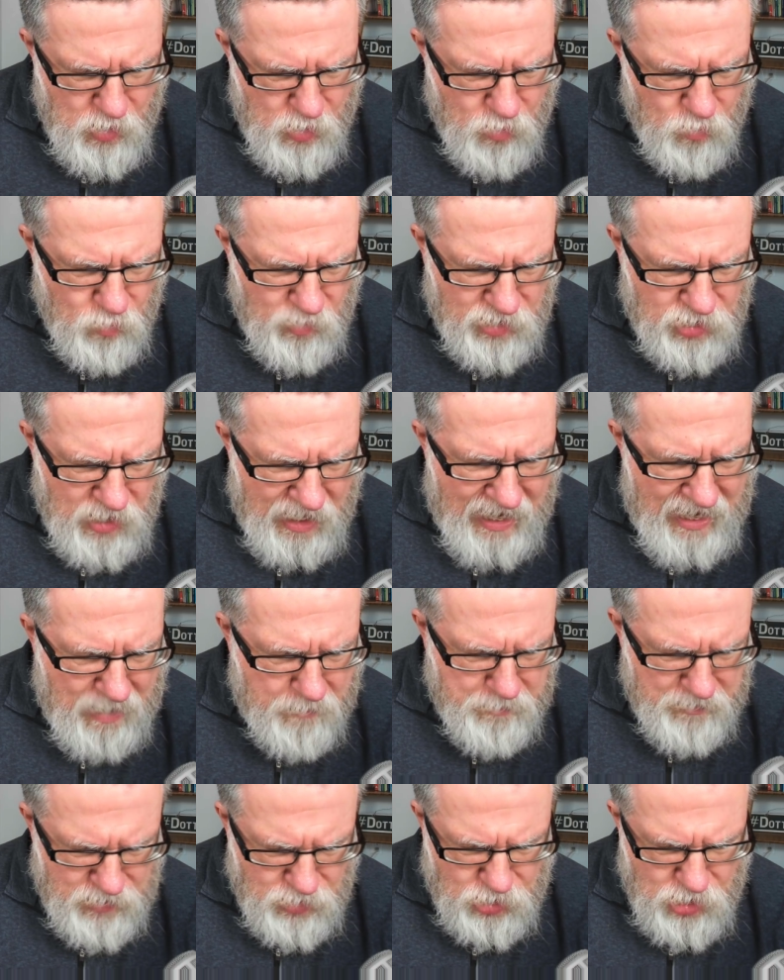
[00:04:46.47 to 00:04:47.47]
which
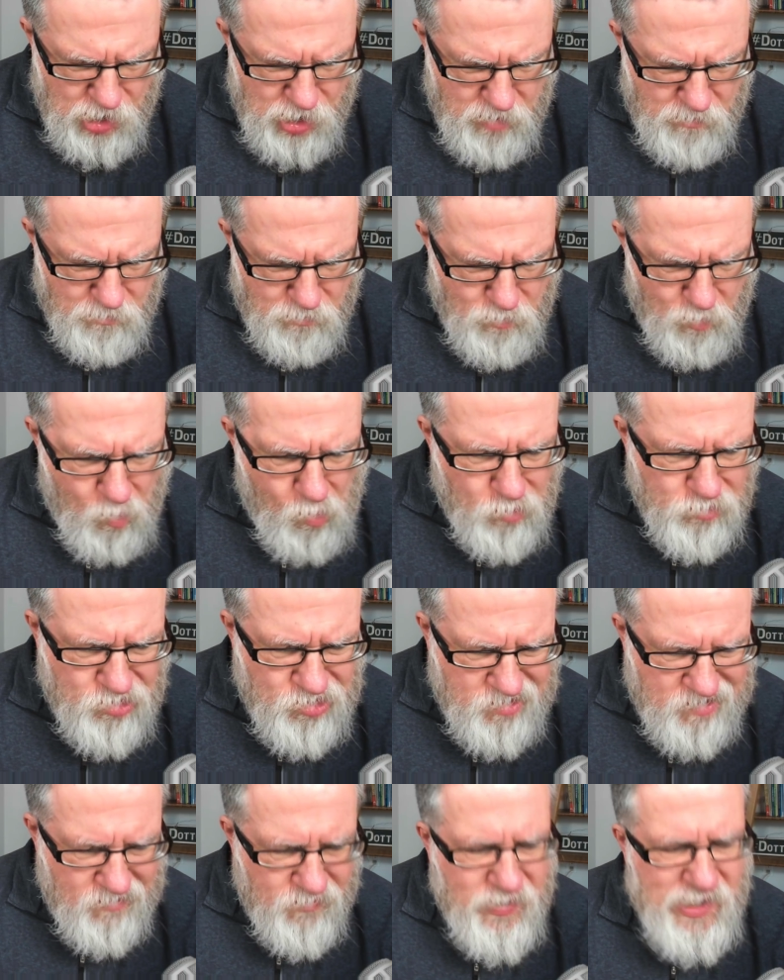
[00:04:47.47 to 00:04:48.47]
happens
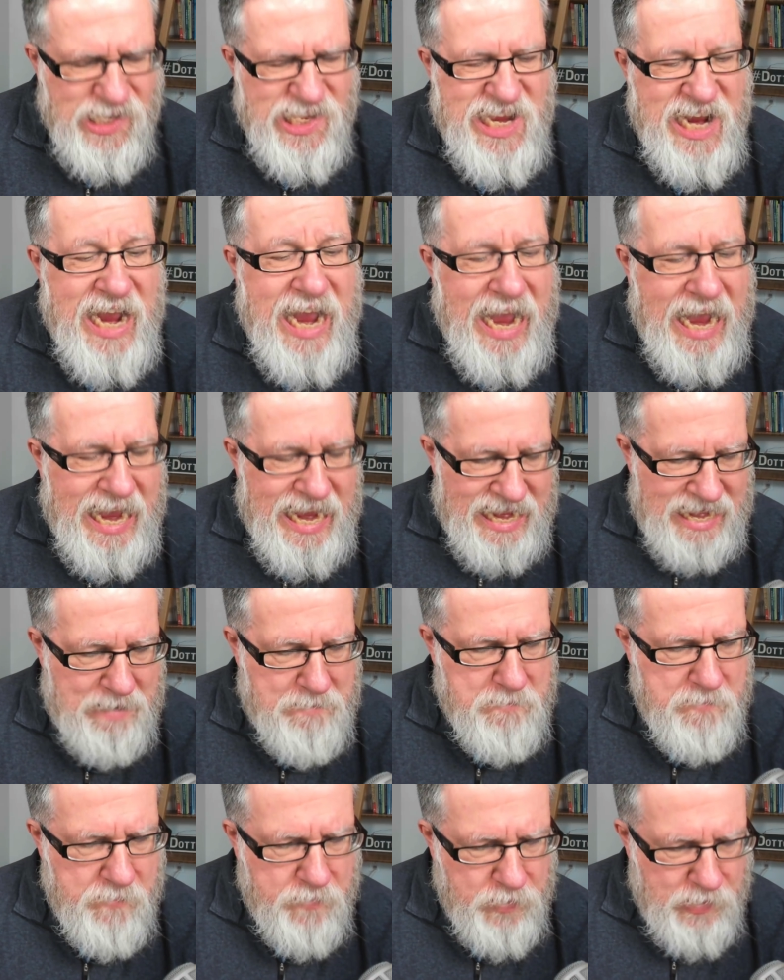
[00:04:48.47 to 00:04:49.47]
most of the
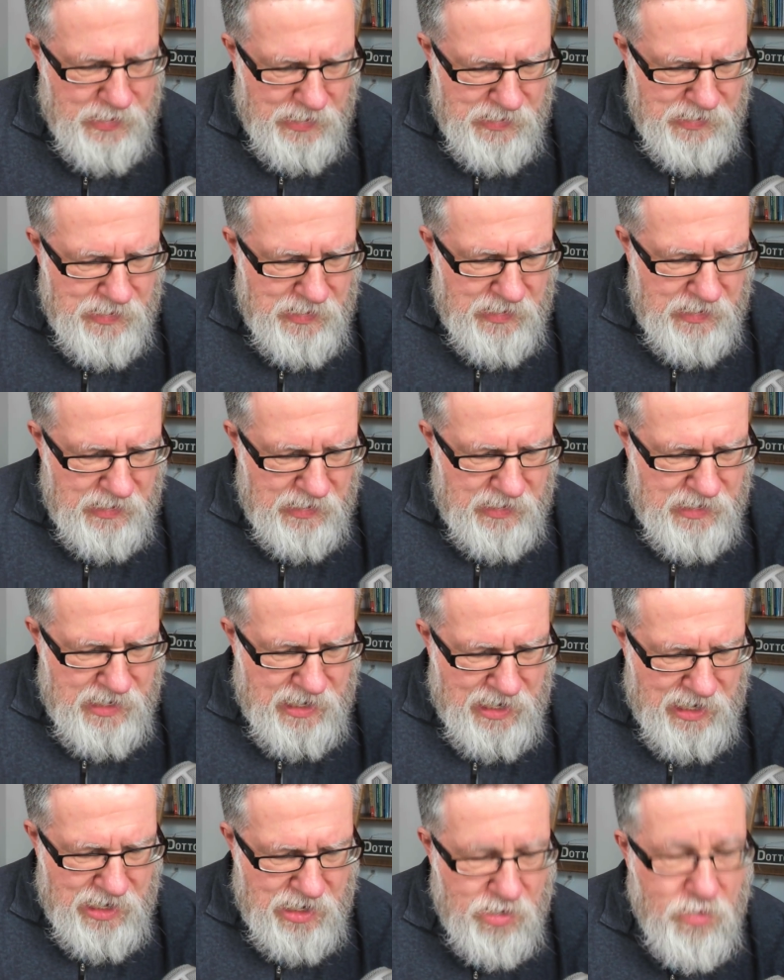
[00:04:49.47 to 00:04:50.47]
time in
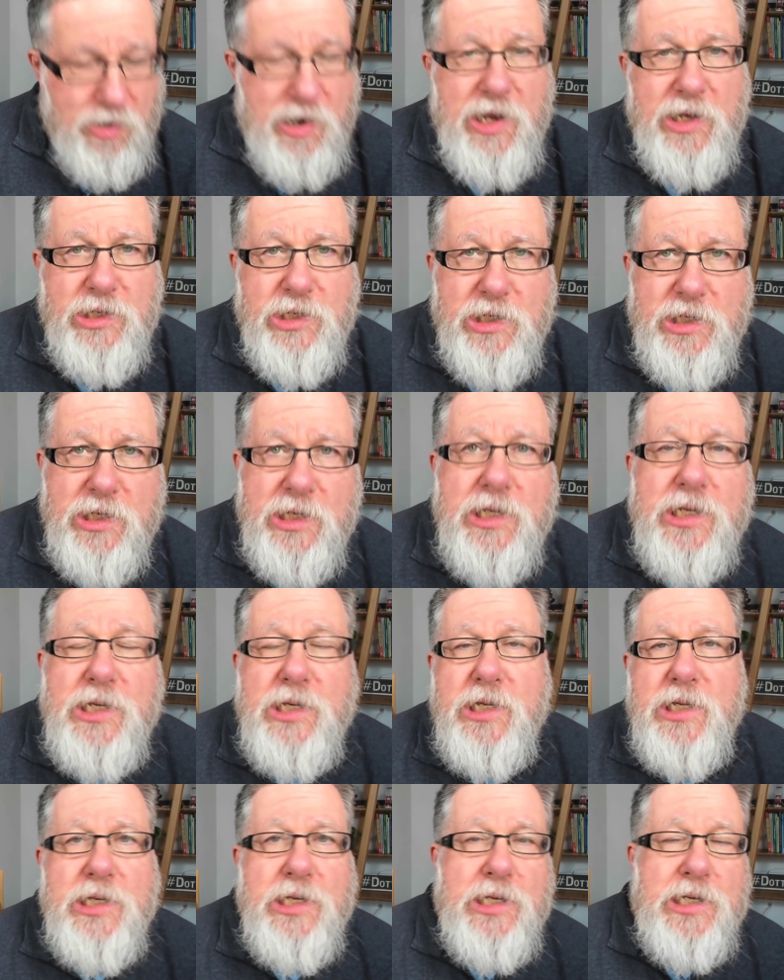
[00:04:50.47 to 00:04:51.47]
iOS,
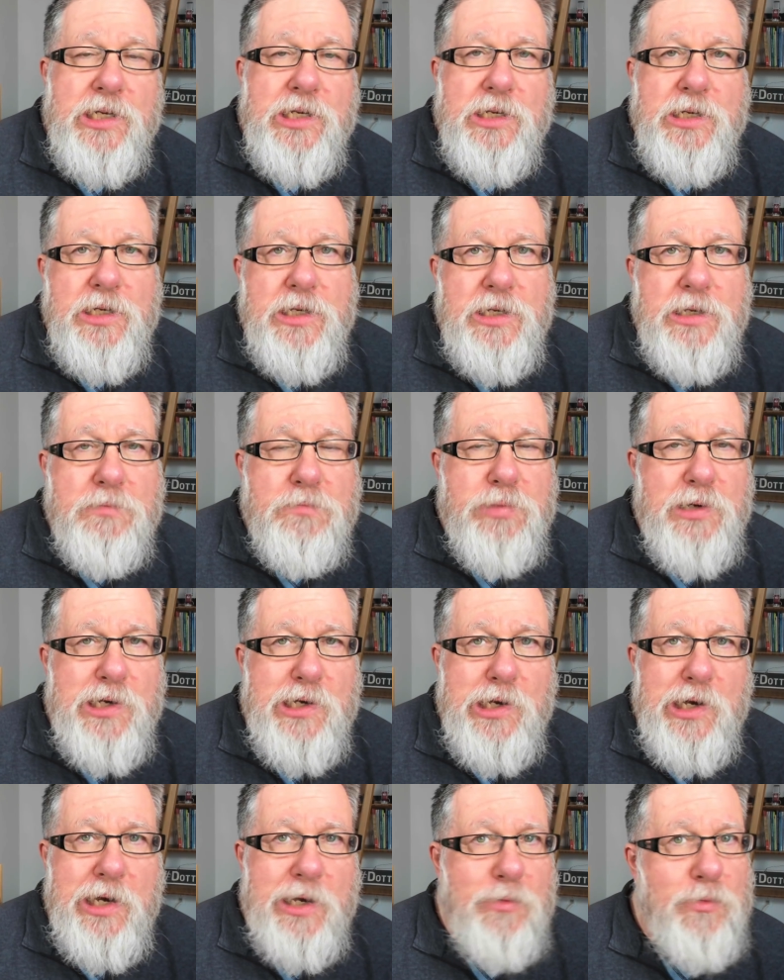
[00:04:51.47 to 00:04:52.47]
but
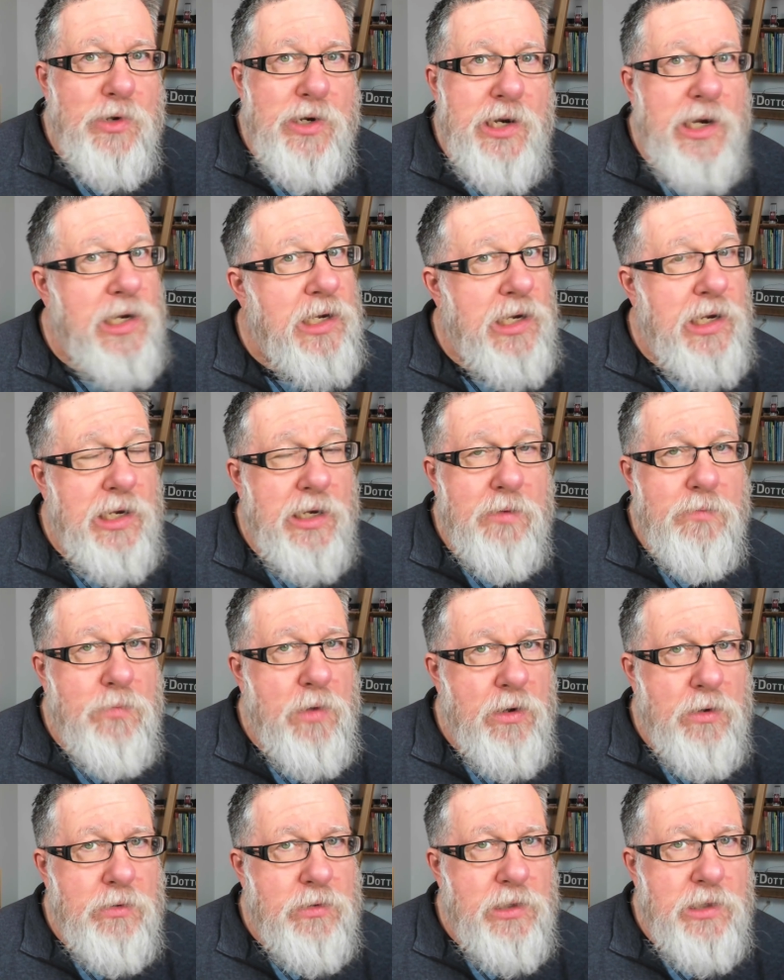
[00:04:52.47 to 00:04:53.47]
not when I need it
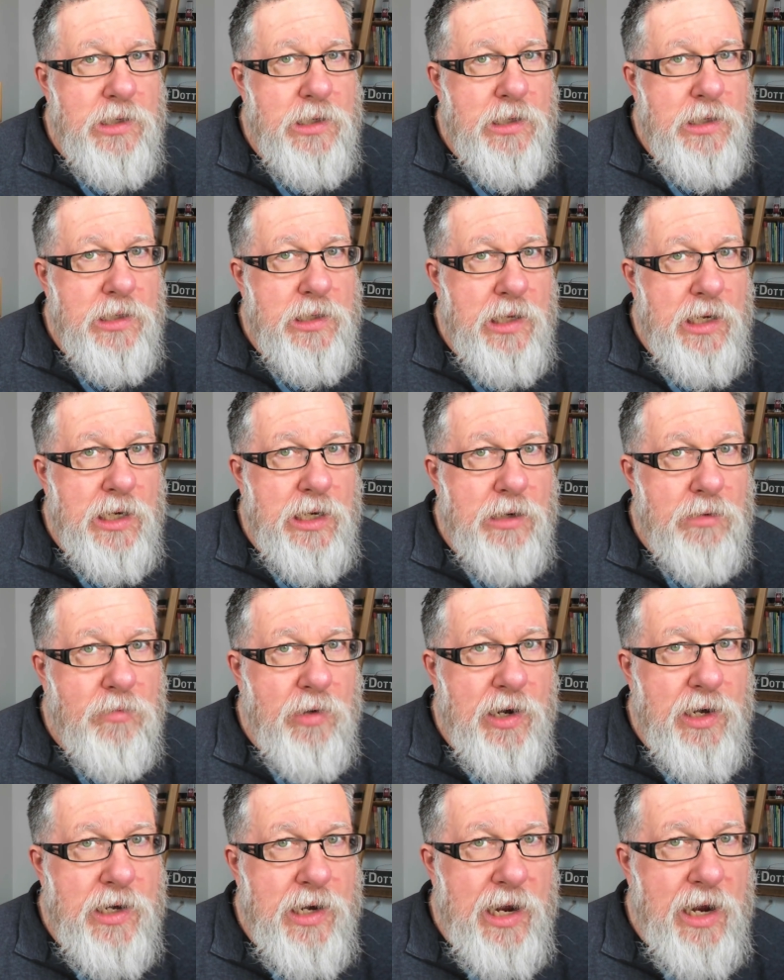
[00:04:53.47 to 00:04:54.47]
most, like
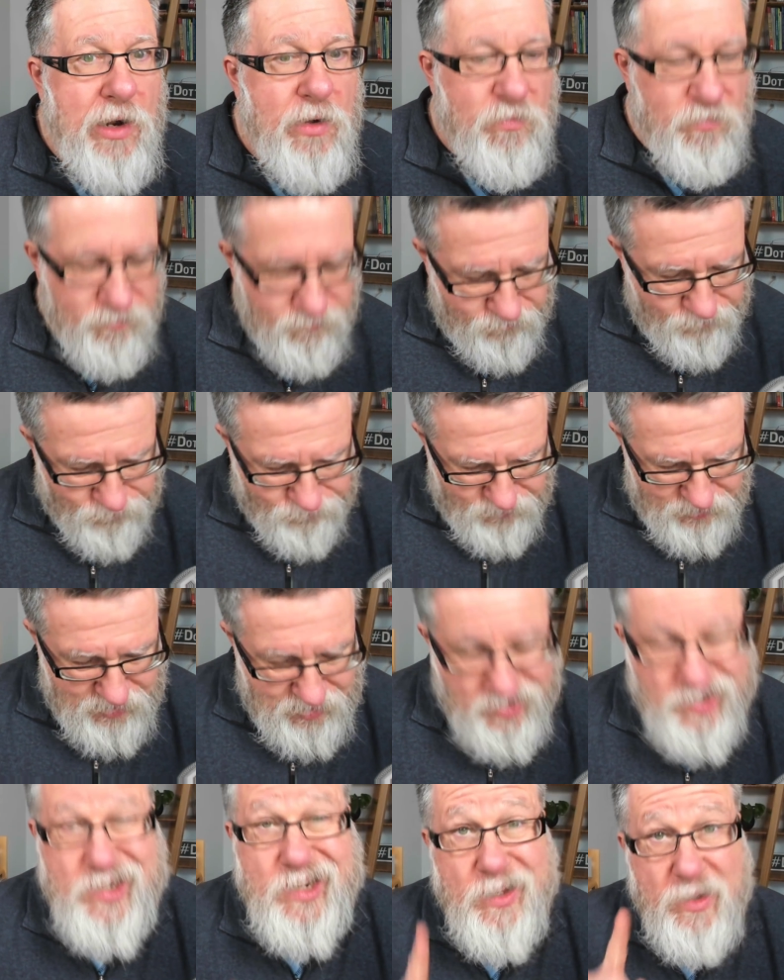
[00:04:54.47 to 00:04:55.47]
right now.
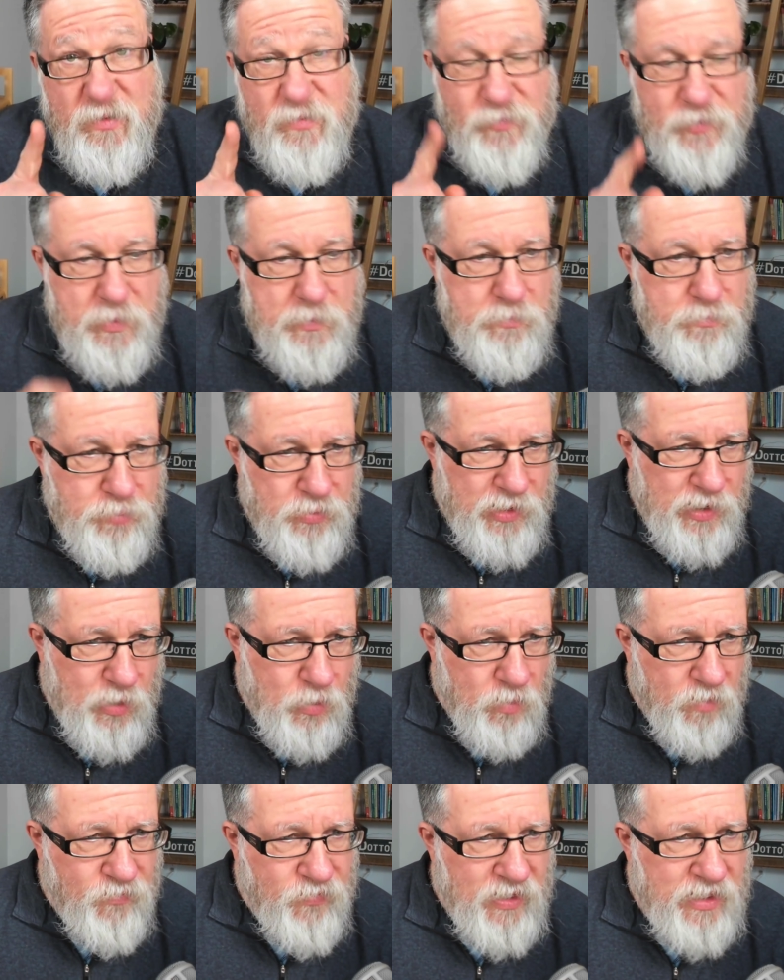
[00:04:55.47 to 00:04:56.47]
Still, pretty
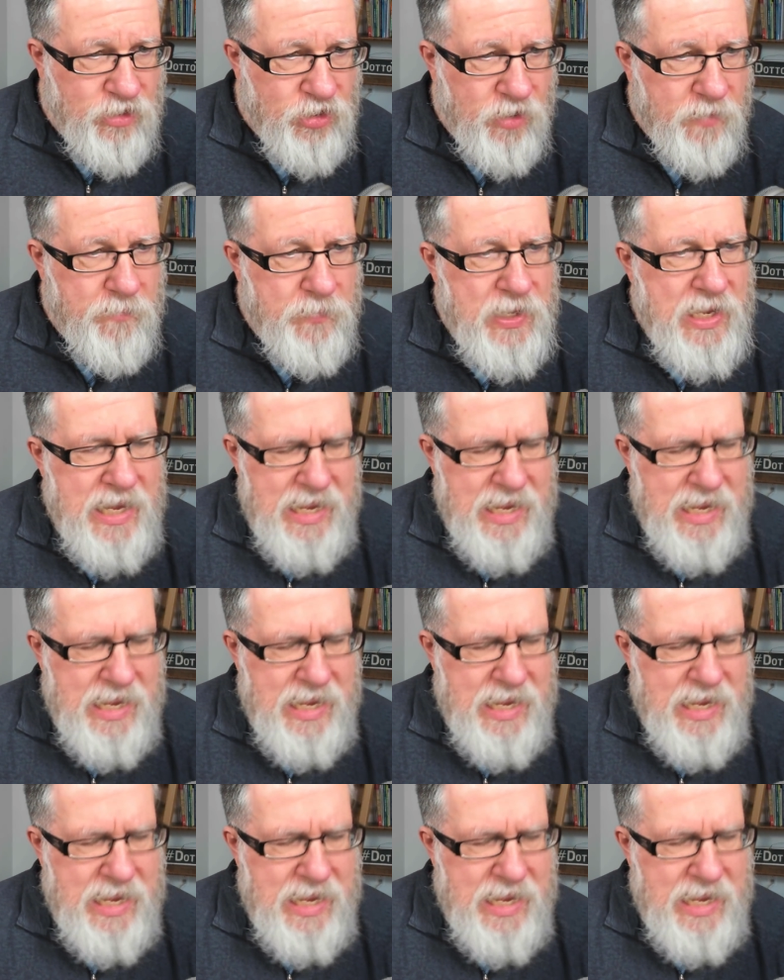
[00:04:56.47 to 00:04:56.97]
cool feature.